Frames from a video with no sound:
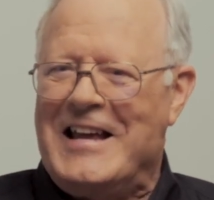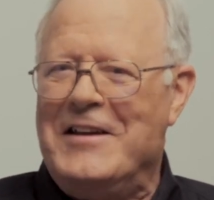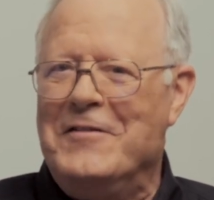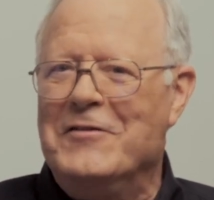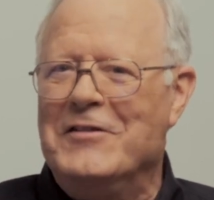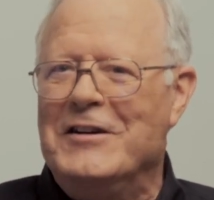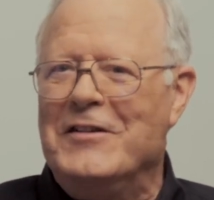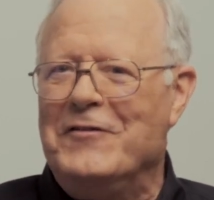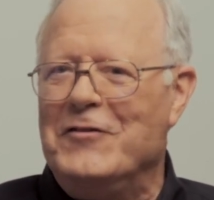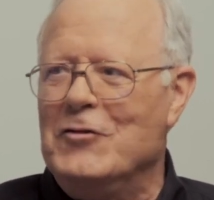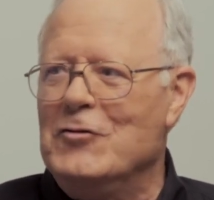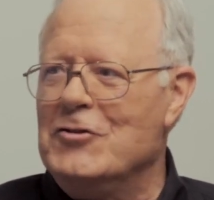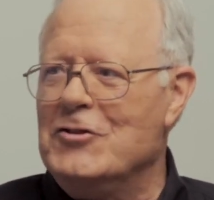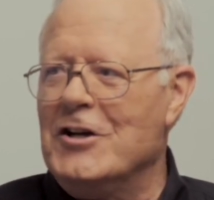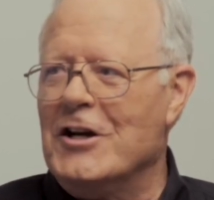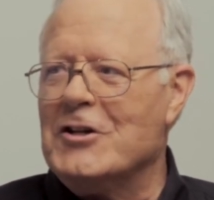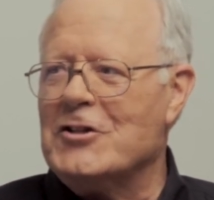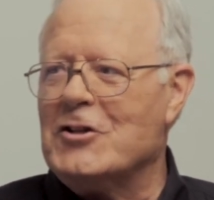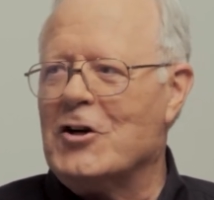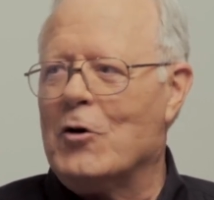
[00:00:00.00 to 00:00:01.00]
even if you
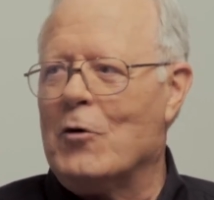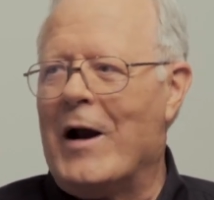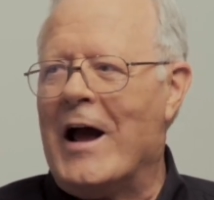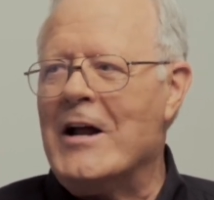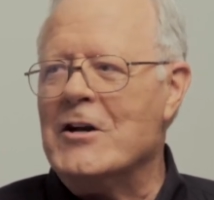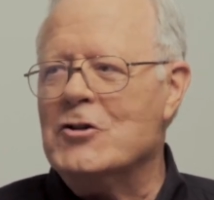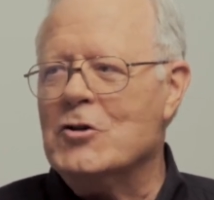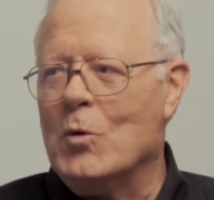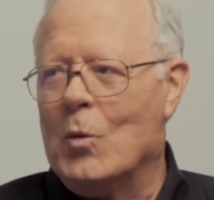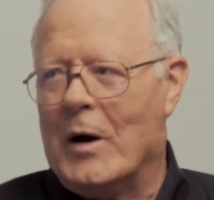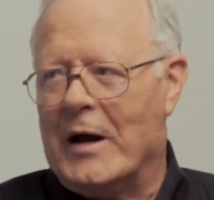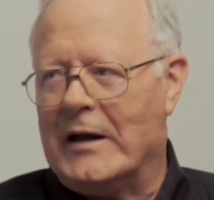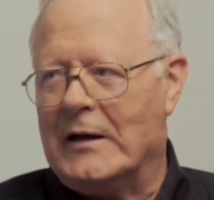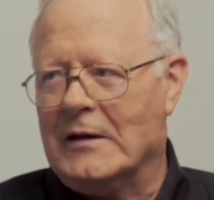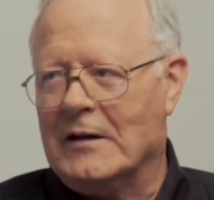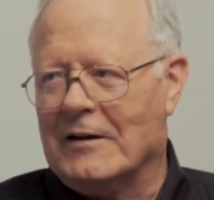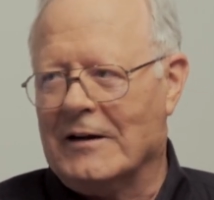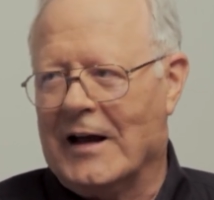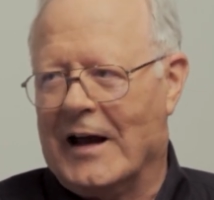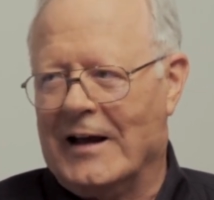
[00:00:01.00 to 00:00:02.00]
just graduate,
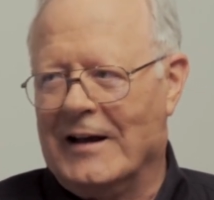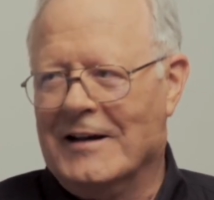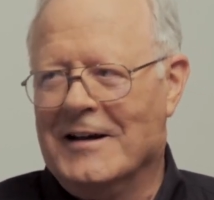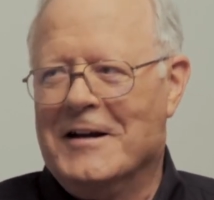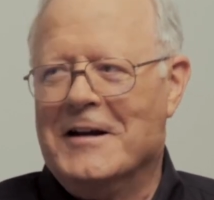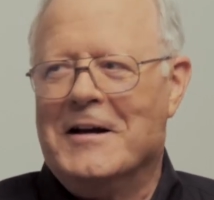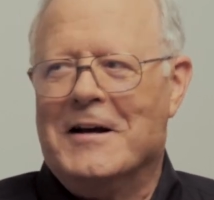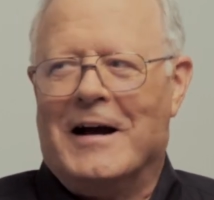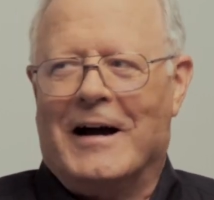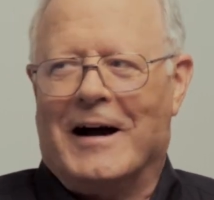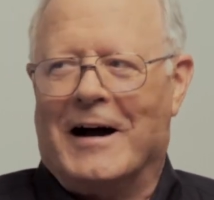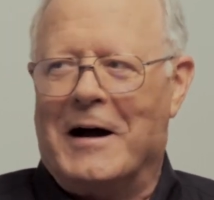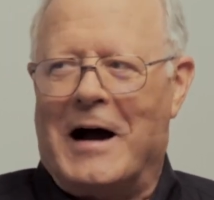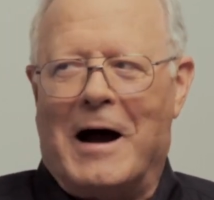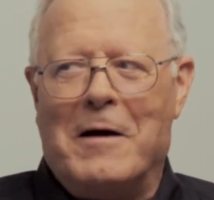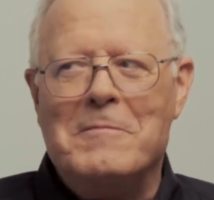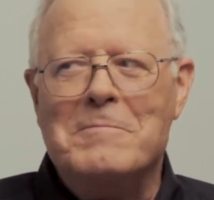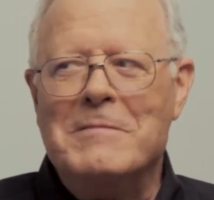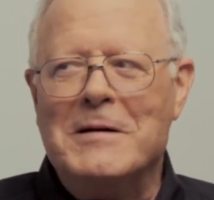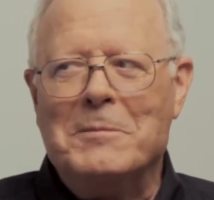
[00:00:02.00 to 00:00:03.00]
okay?
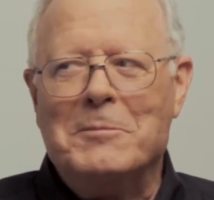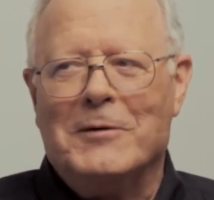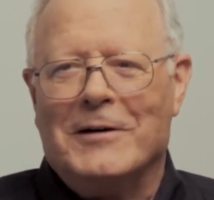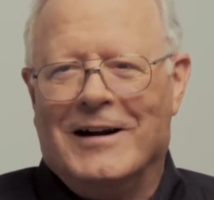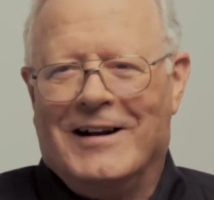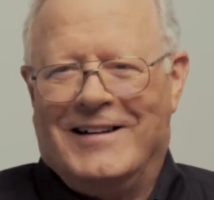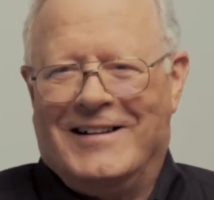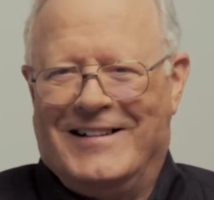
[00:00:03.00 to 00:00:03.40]
I remember